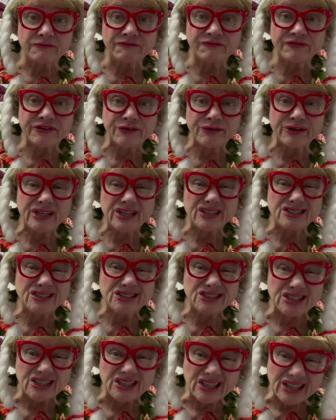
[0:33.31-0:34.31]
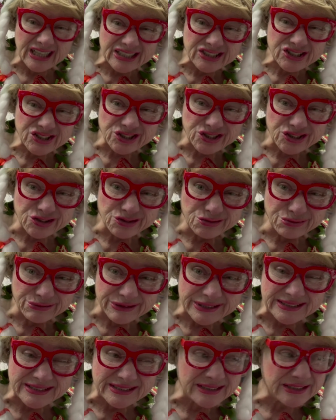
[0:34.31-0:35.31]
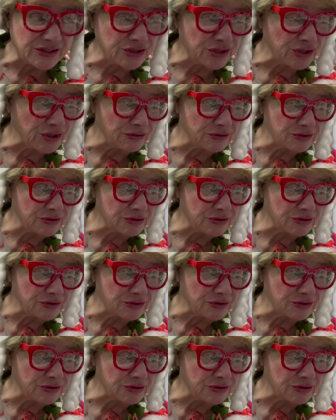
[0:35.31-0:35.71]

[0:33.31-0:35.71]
very good selection of trees this year.